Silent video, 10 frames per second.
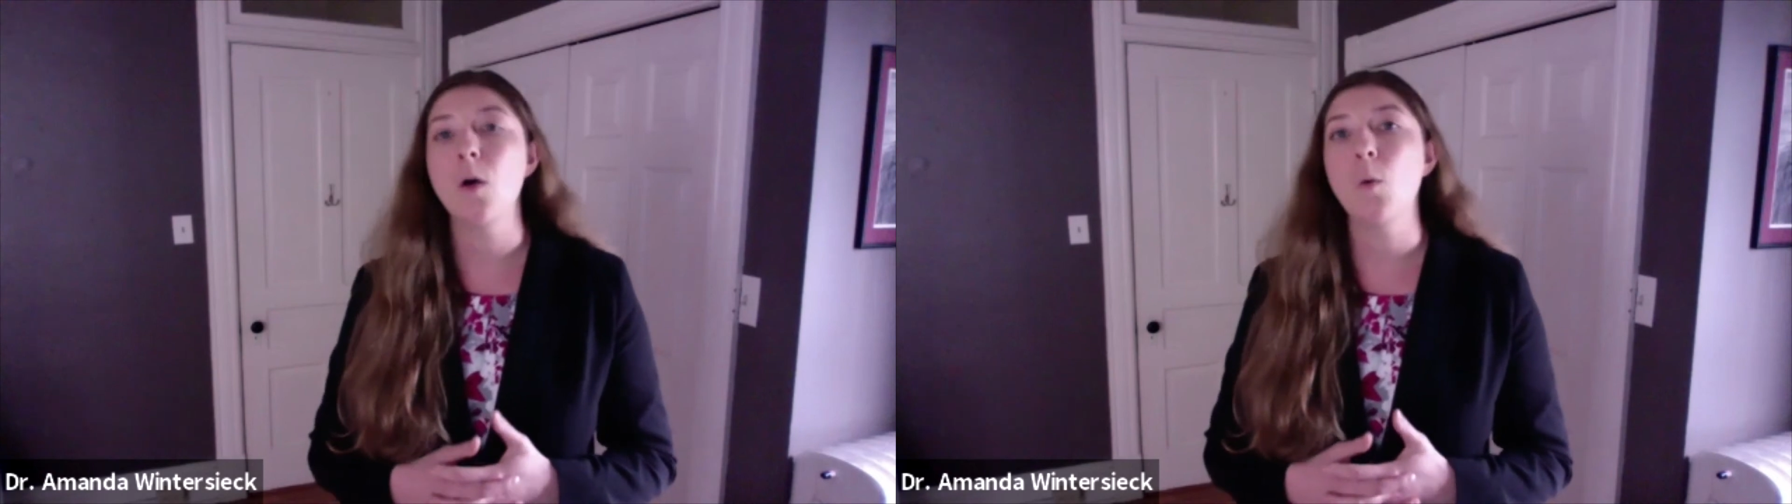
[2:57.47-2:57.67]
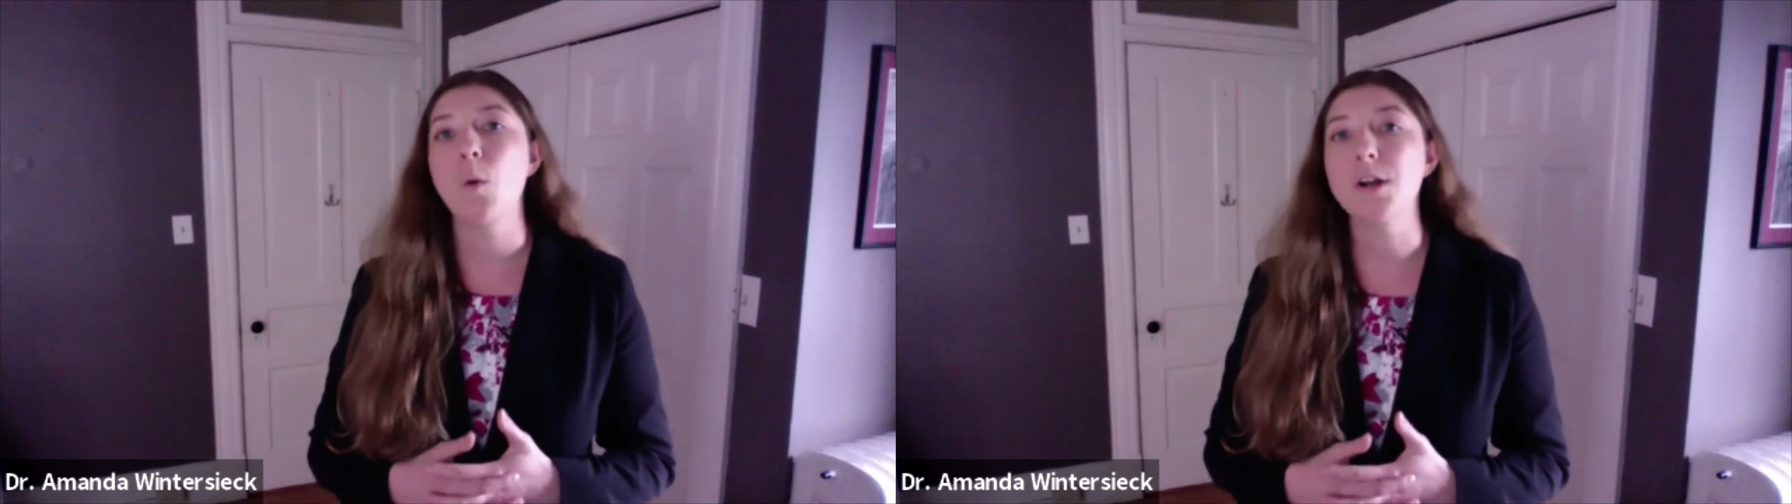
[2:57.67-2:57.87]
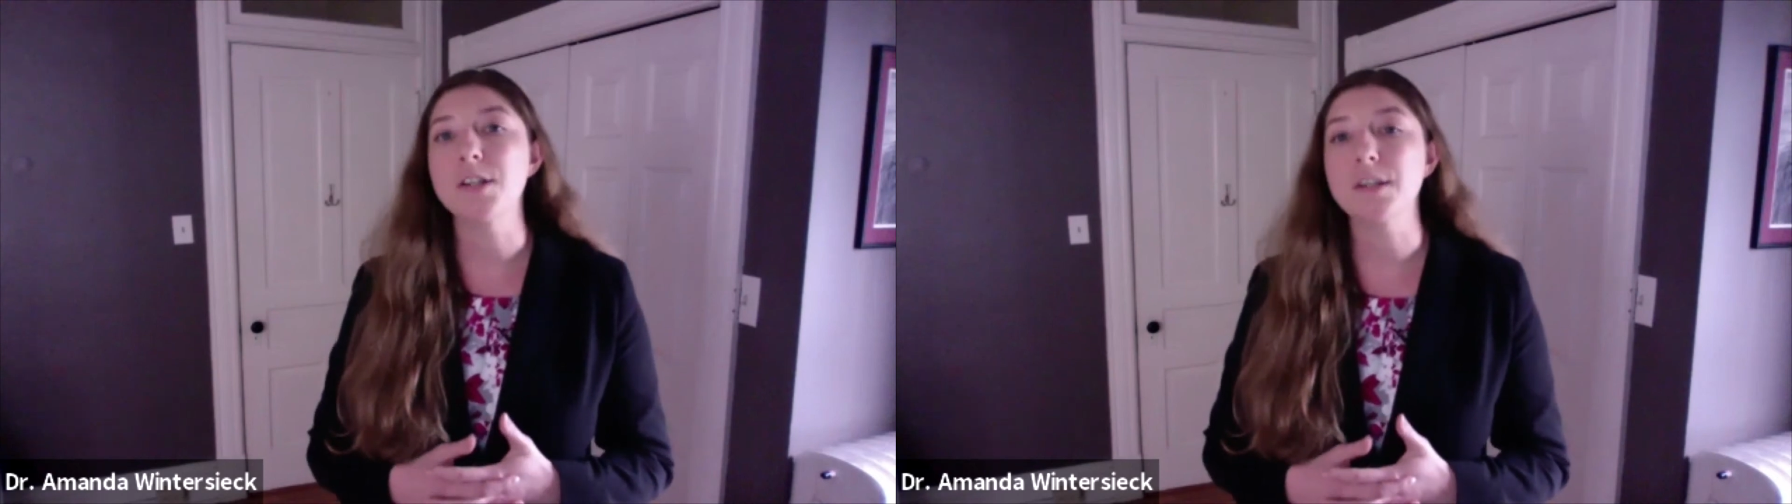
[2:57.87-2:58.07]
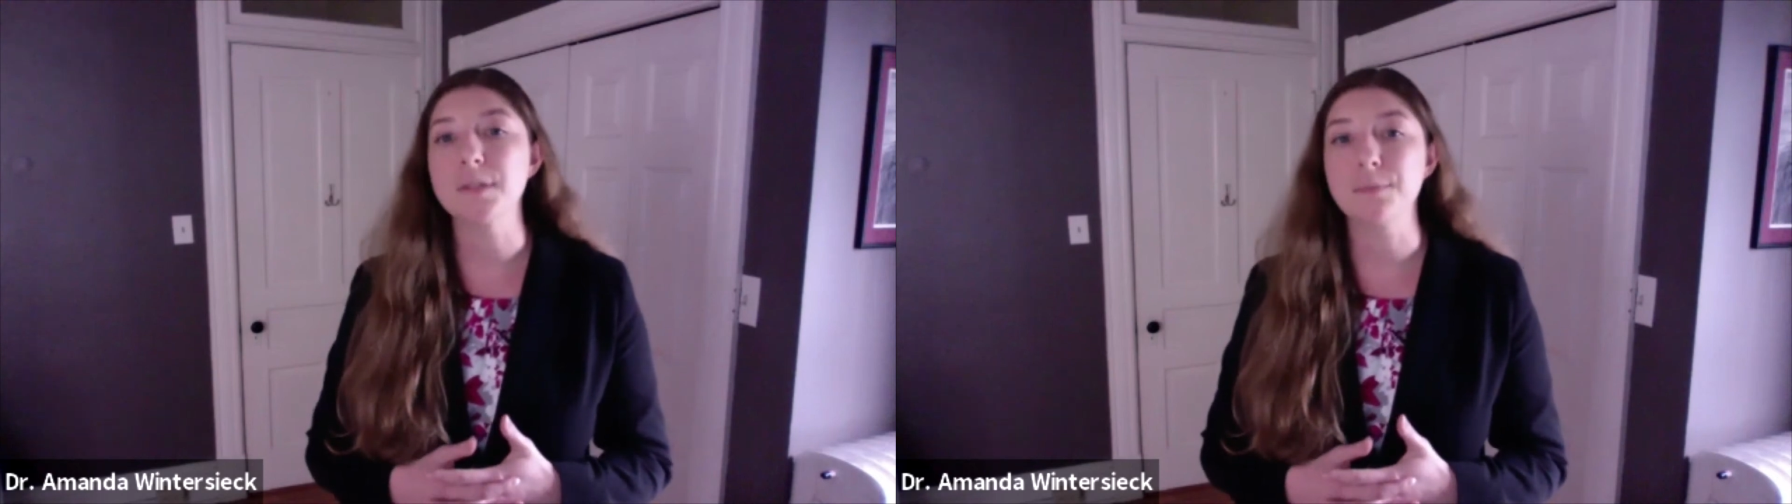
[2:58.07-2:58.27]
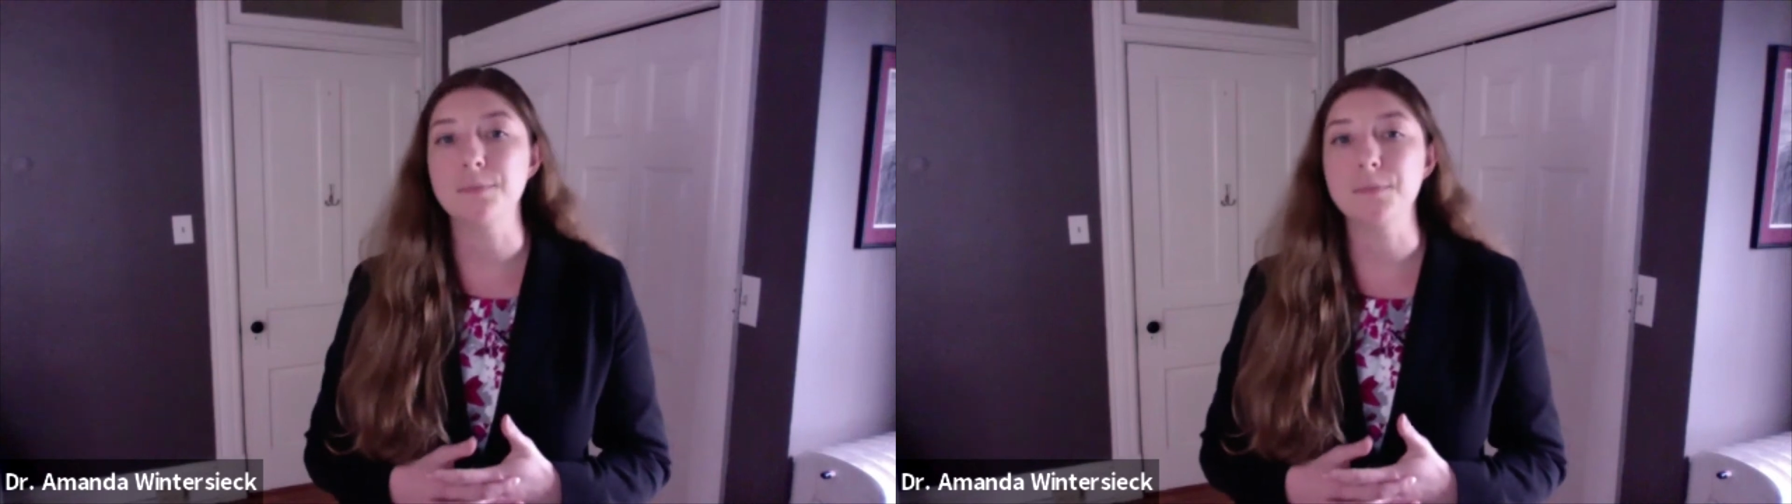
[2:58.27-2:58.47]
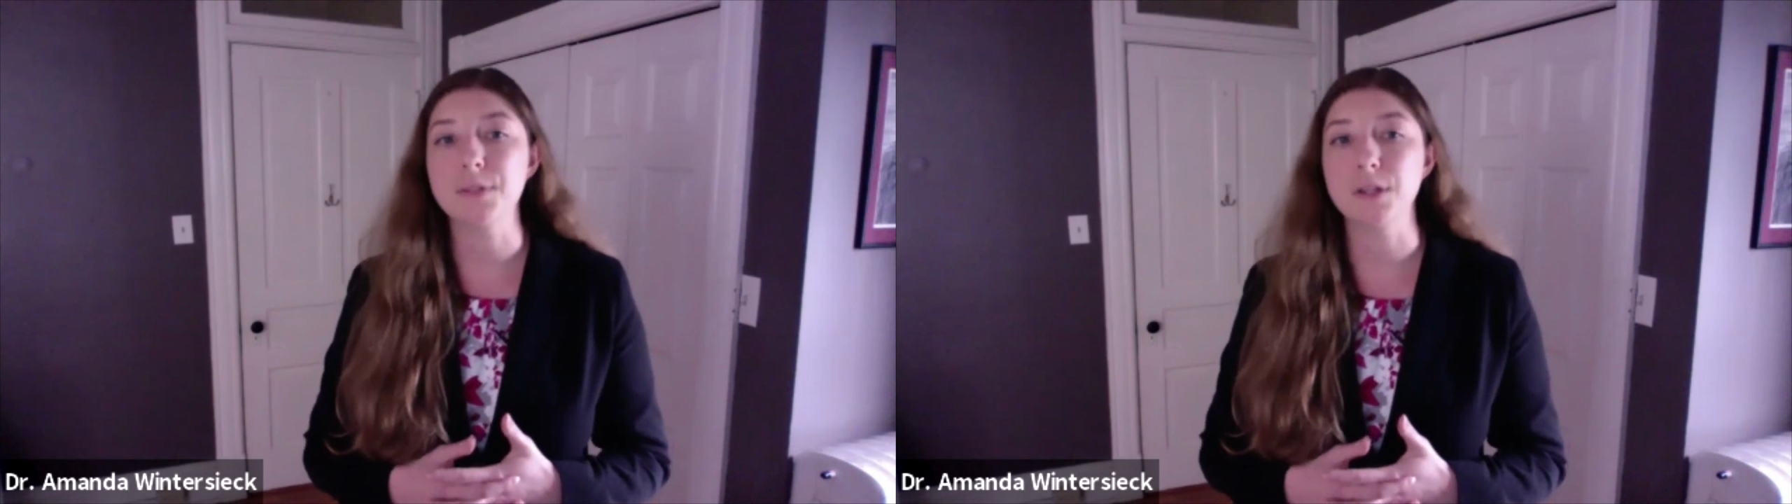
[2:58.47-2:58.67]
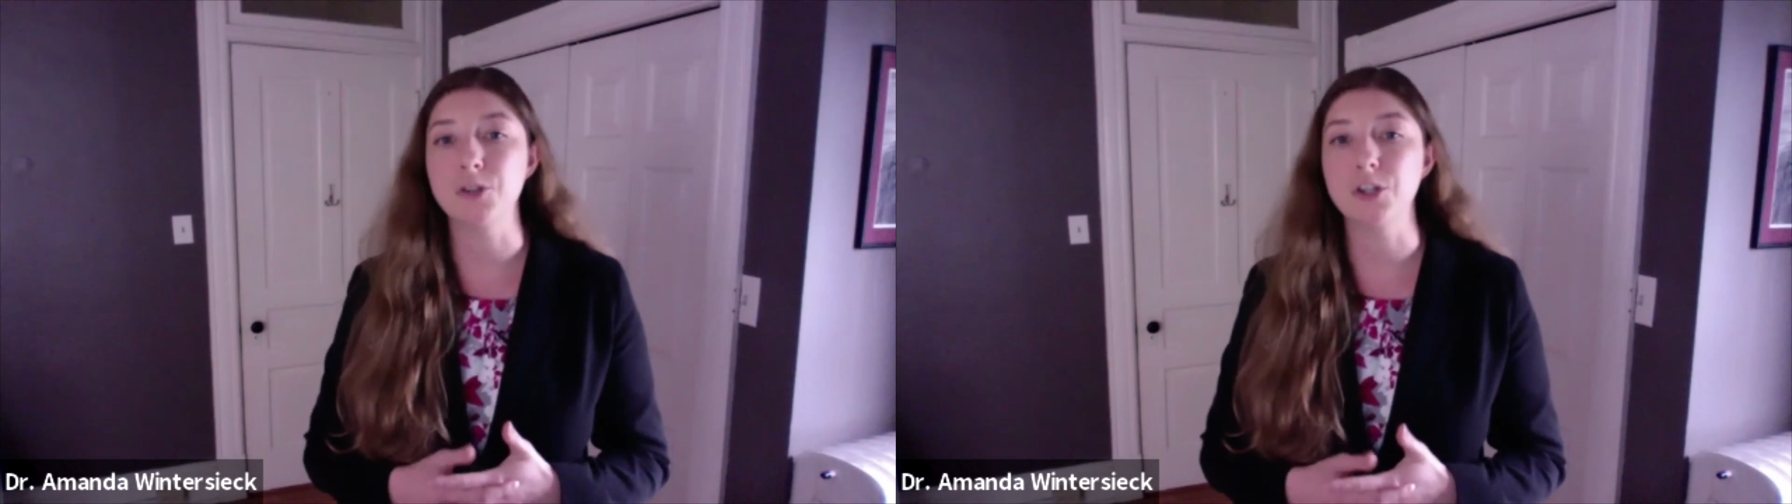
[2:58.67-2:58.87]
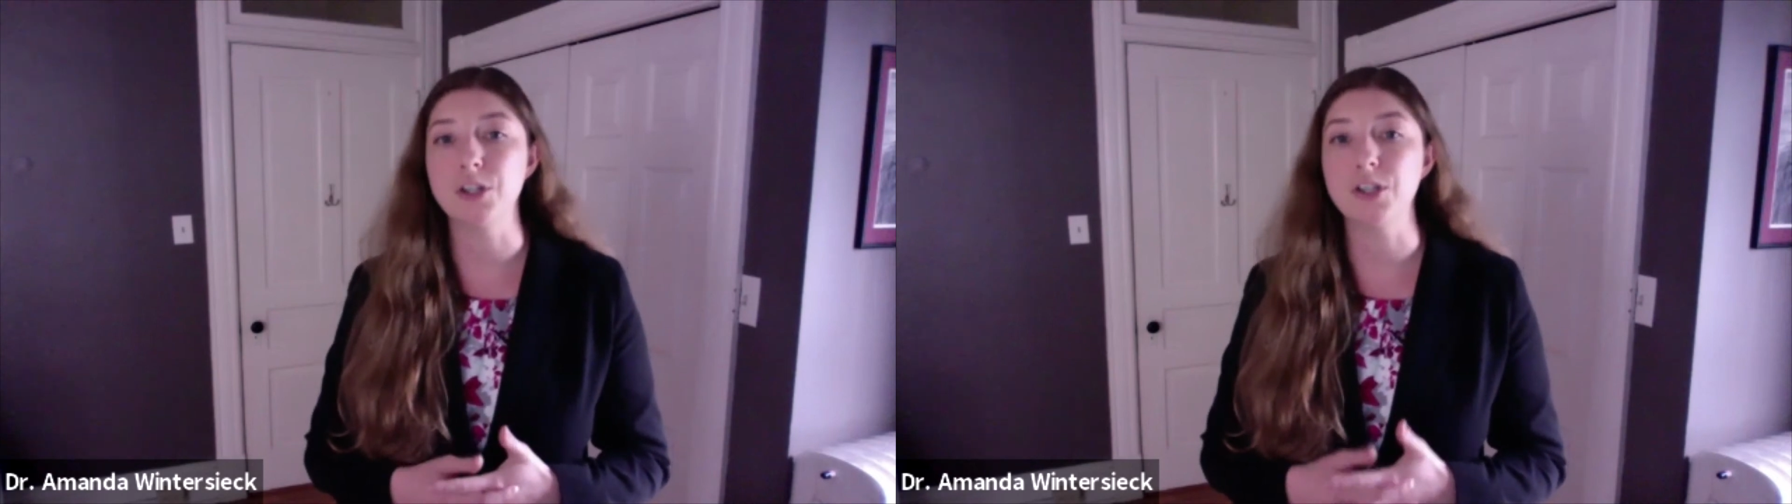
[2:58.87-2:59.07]
What are some
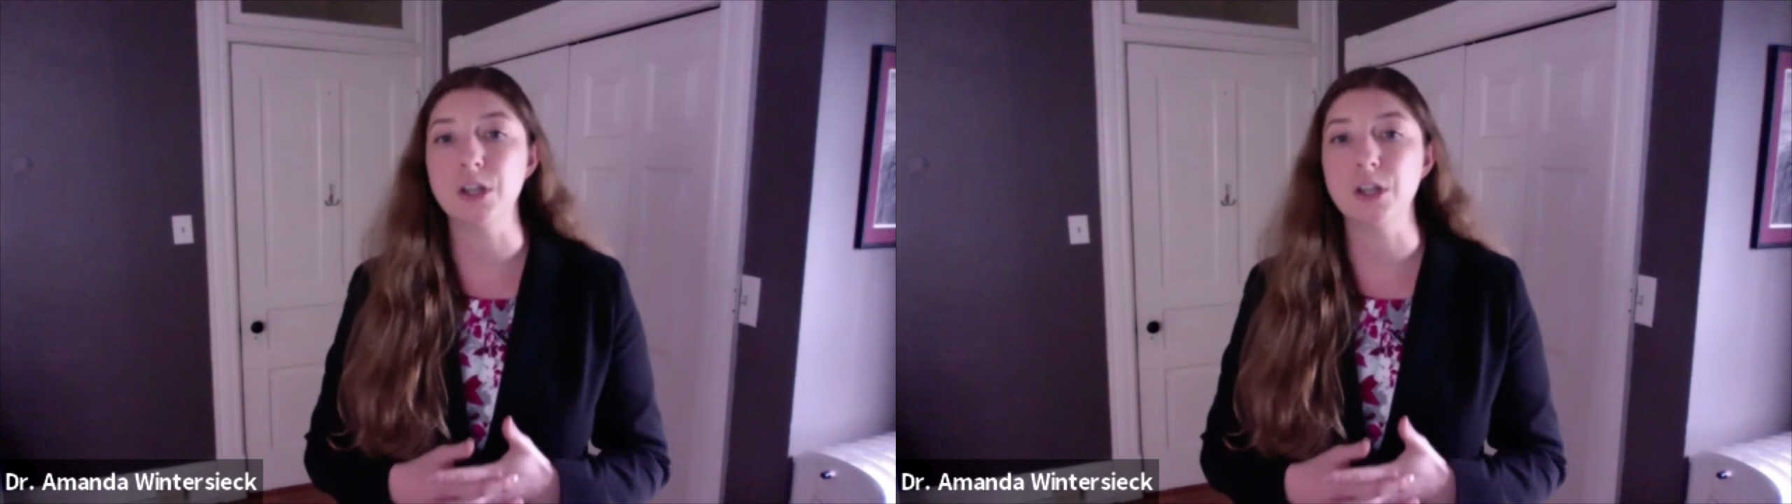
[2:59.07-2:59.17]
solutions to